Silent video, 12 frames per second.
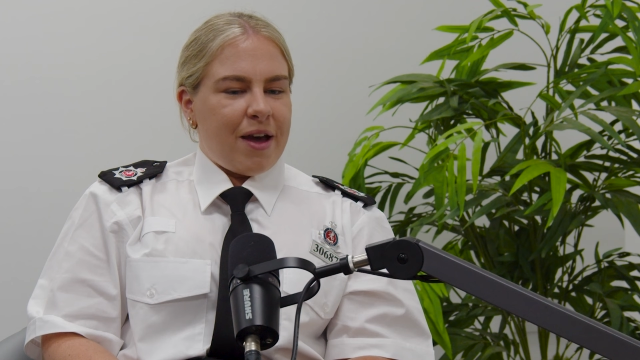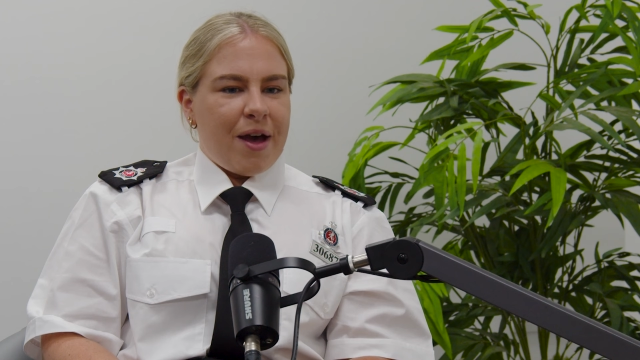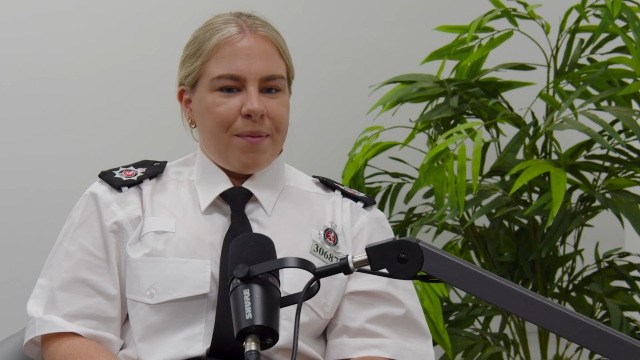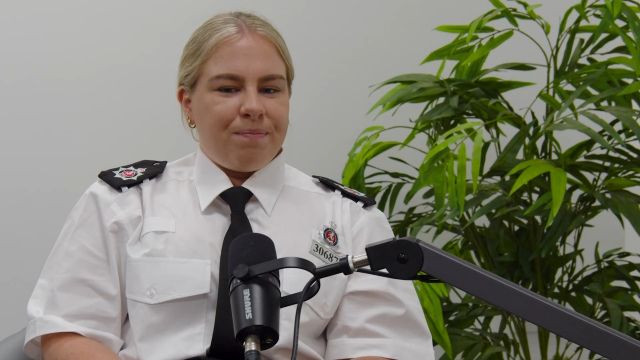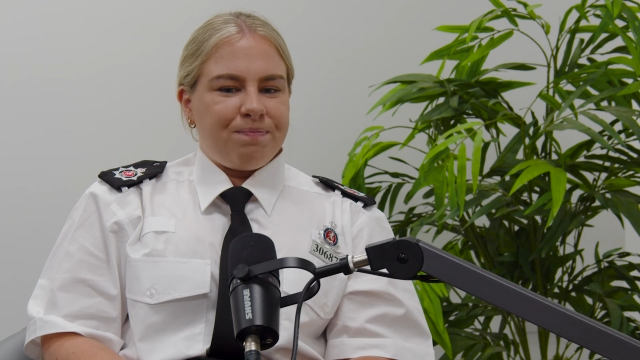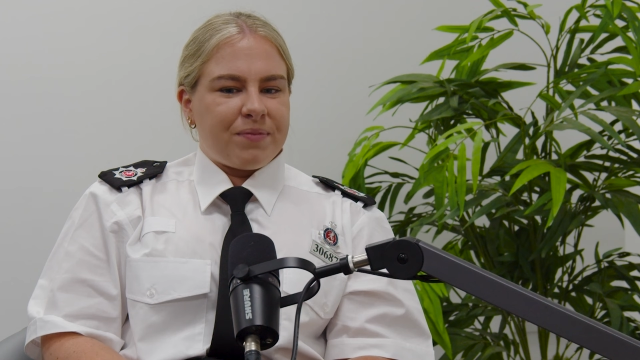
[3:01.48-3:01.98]

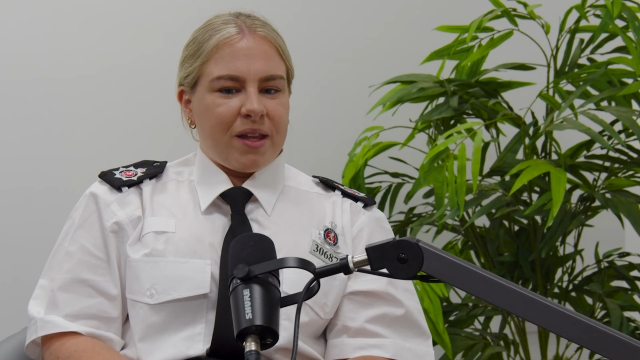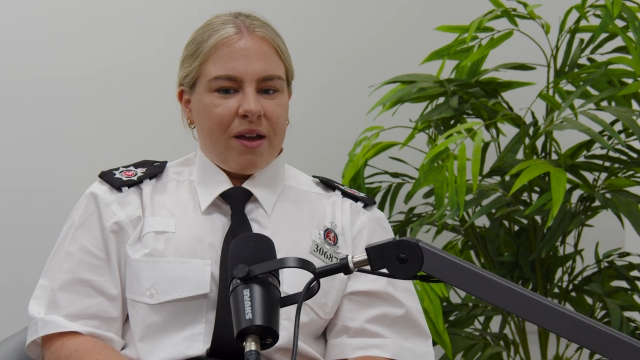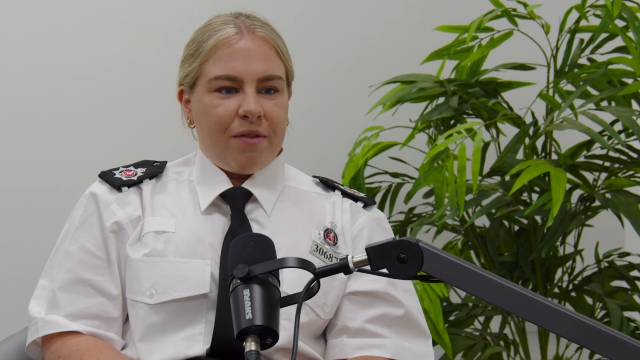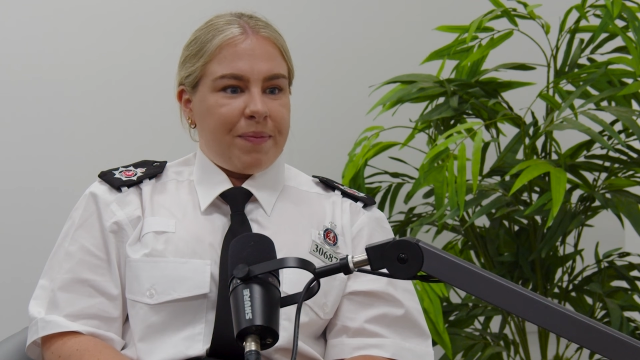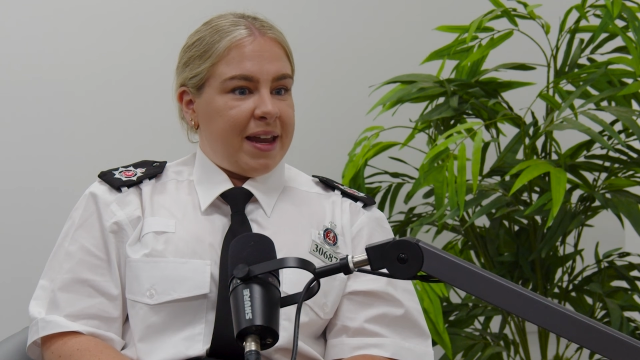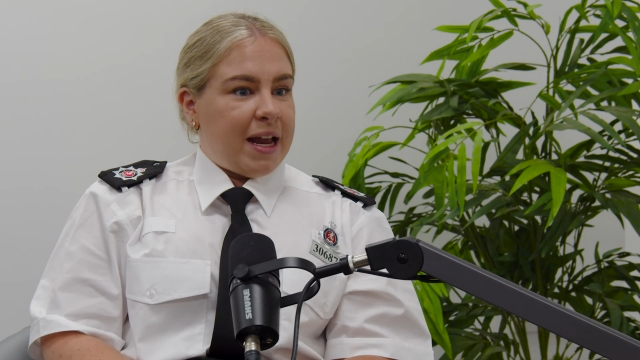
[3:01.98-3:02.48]
um,
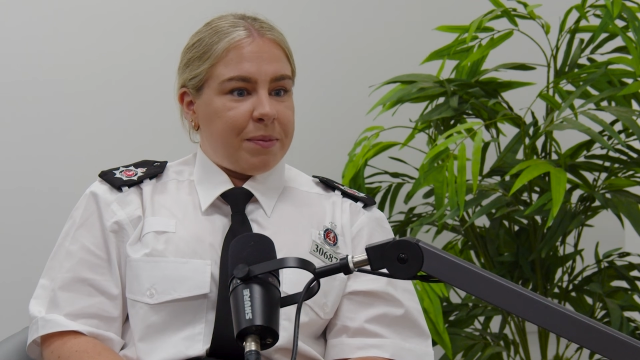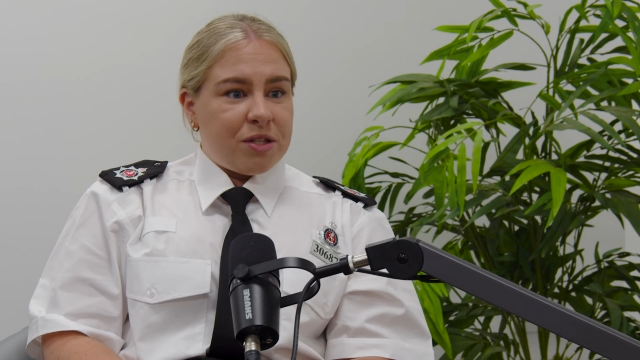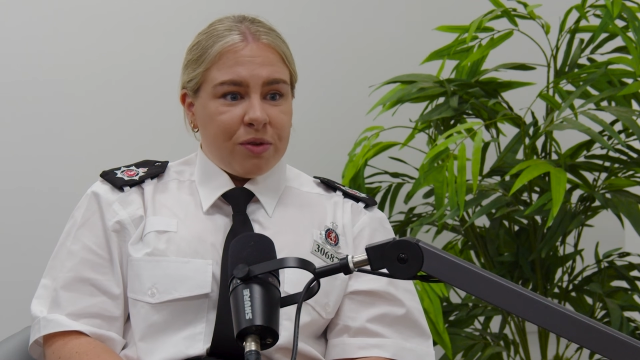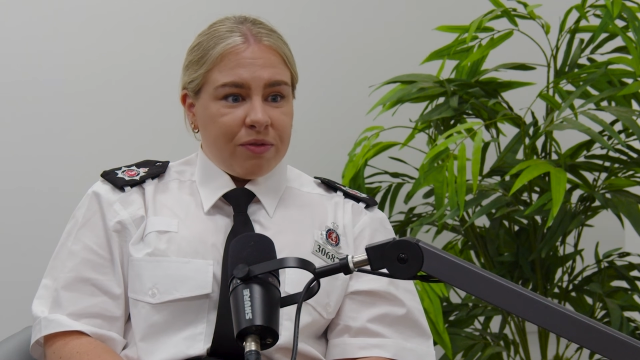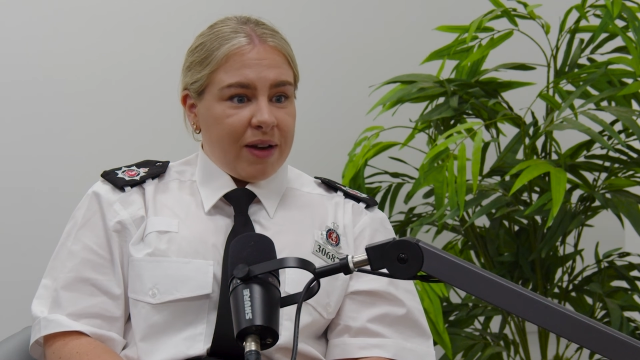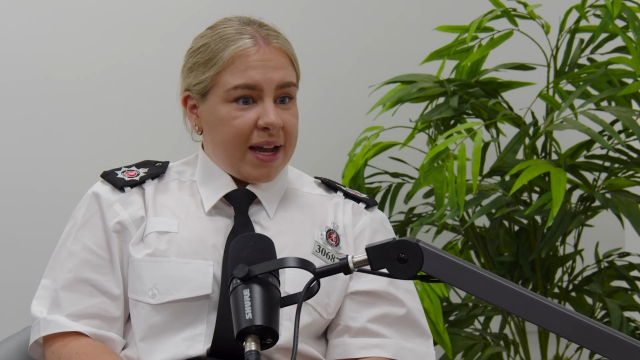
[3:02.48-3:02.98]
being able
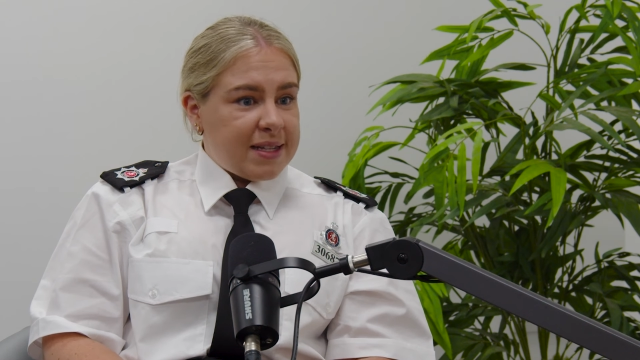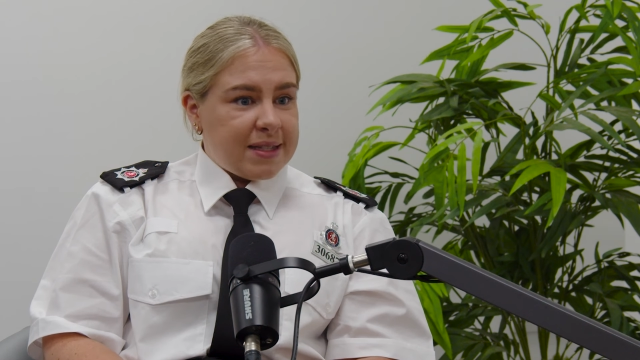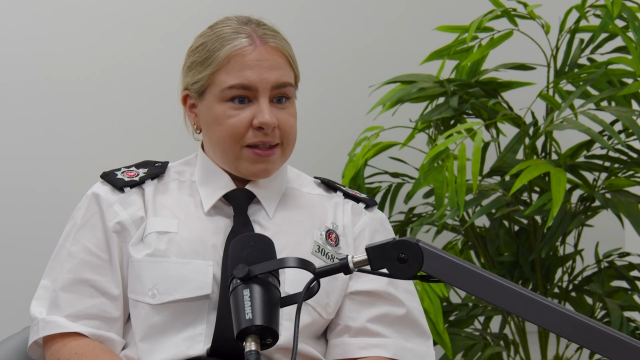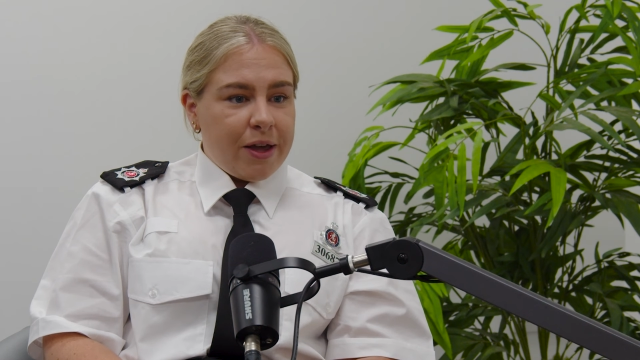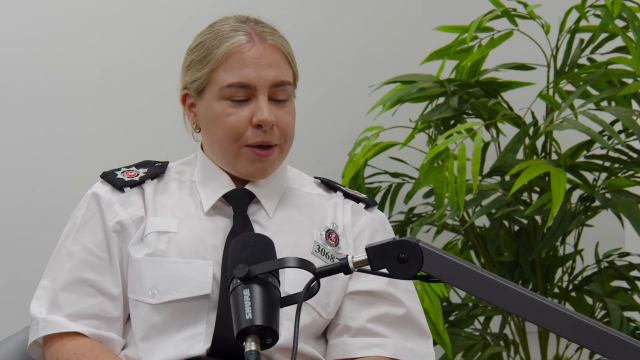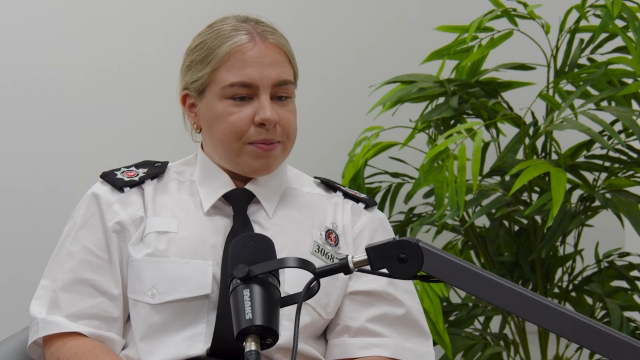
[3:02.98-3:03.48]
to
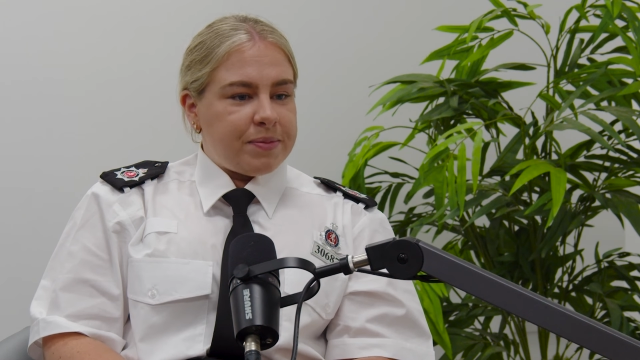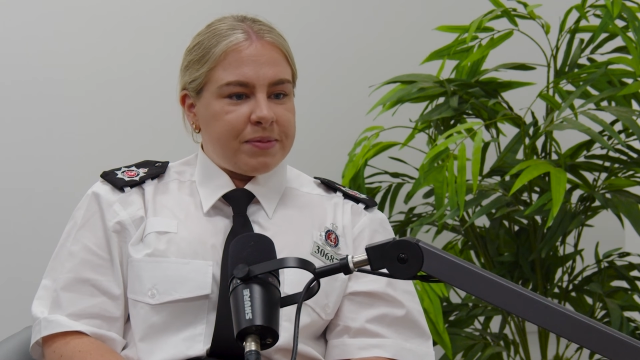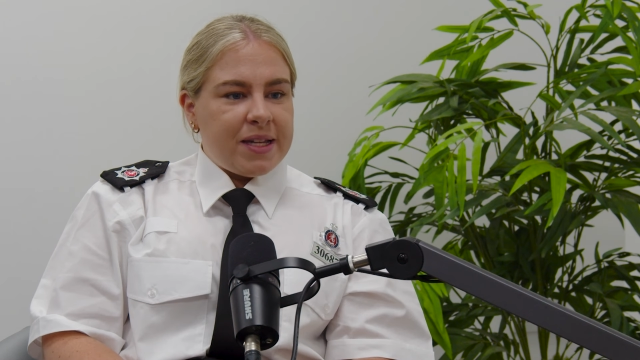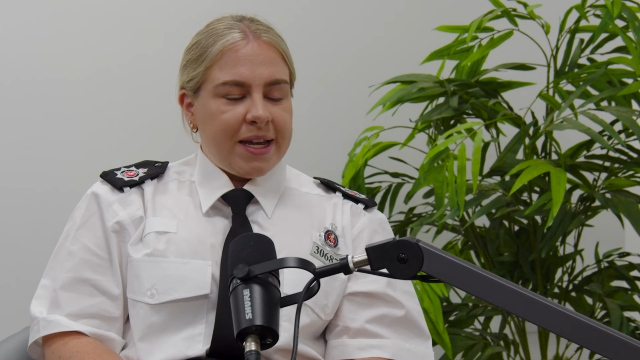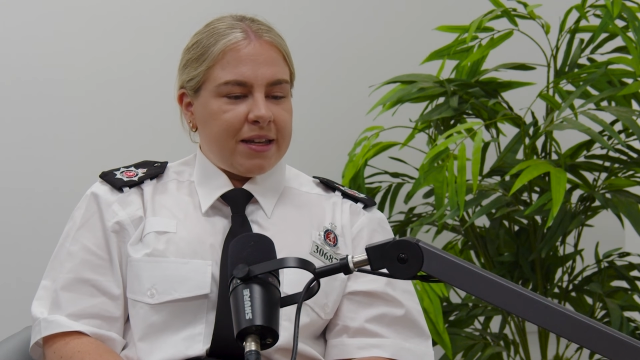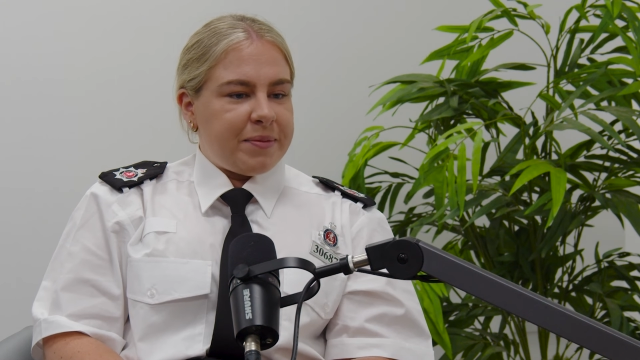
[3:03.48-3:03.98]
arrest them,
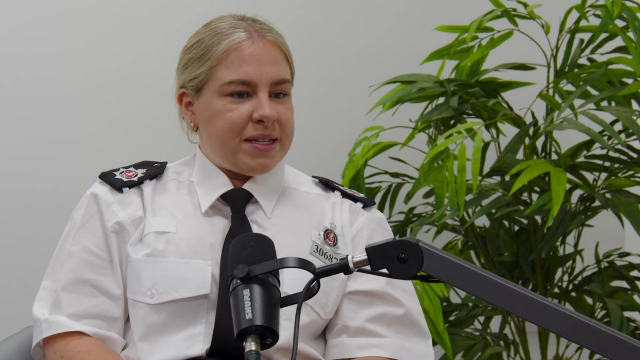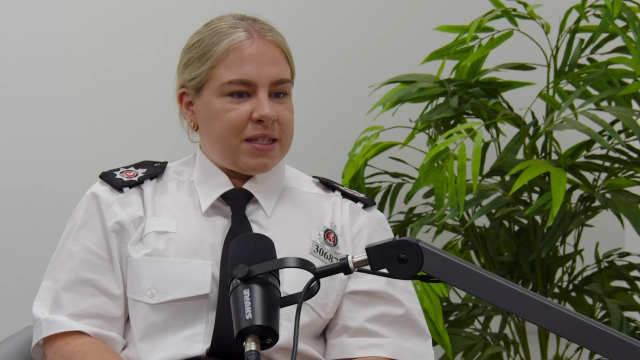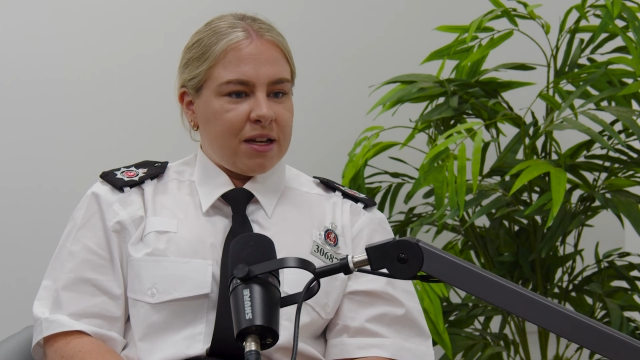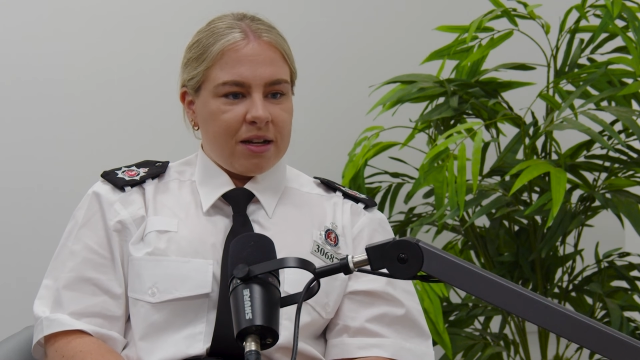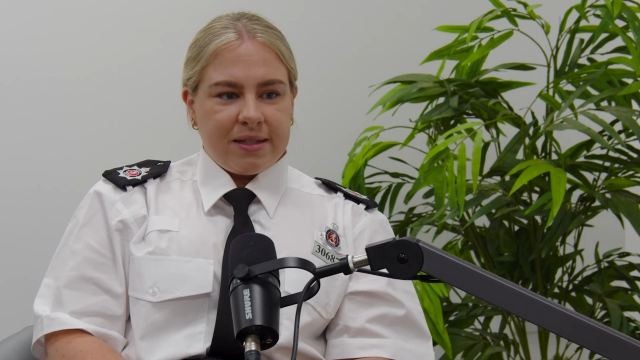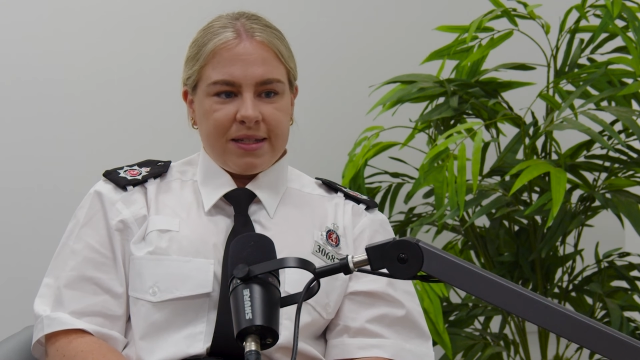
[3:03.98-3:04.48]
taking them into
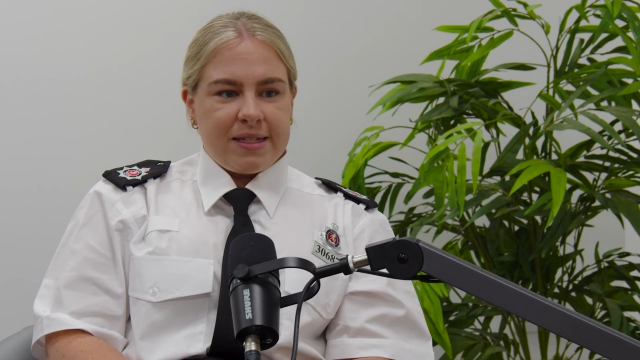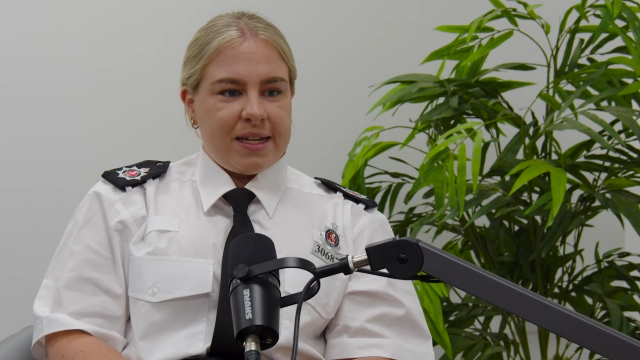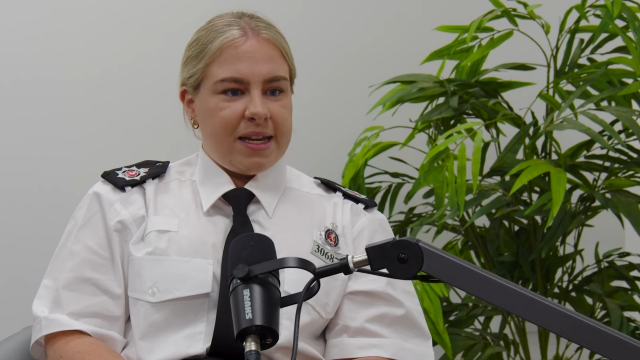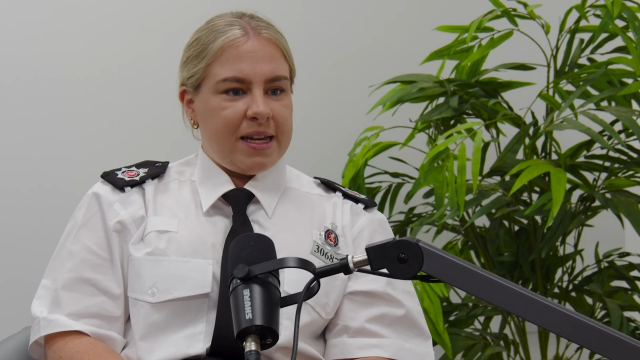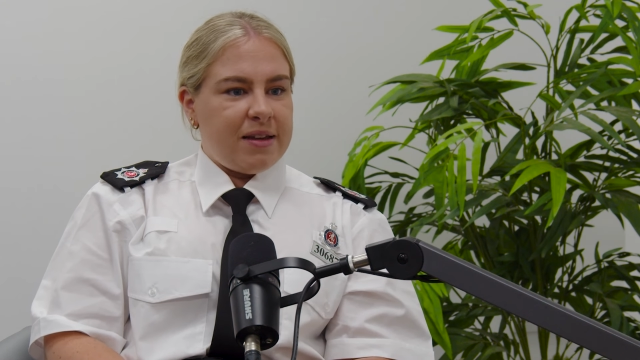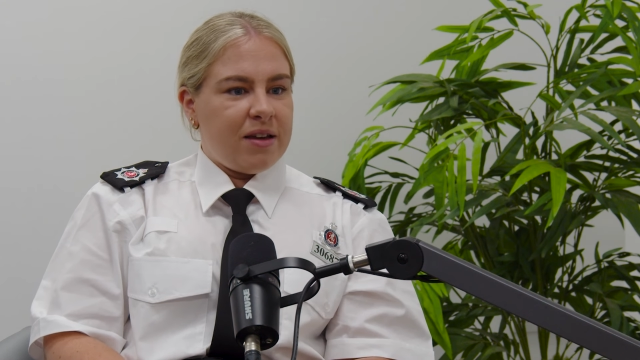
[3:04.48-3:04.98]

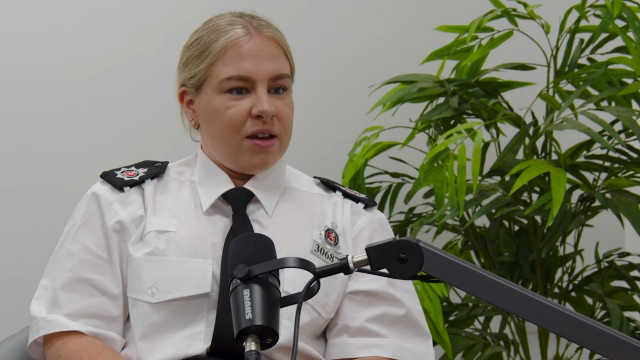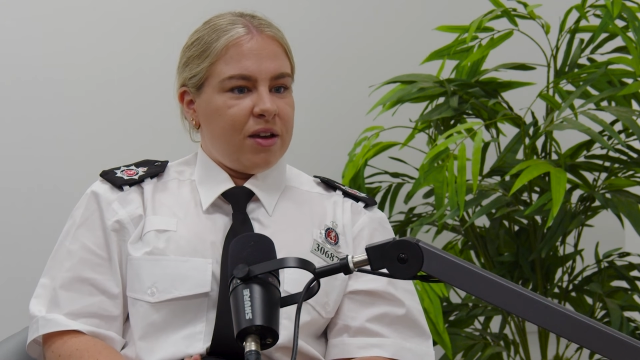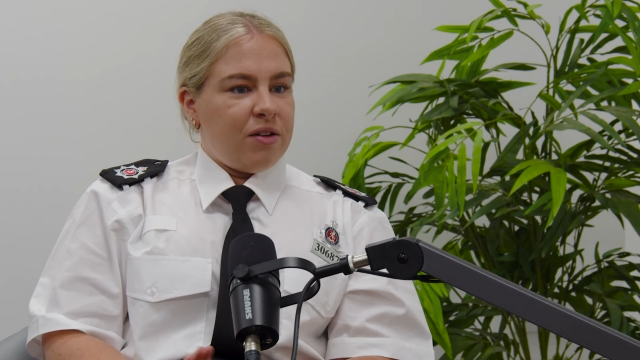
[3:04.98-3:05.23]
custody,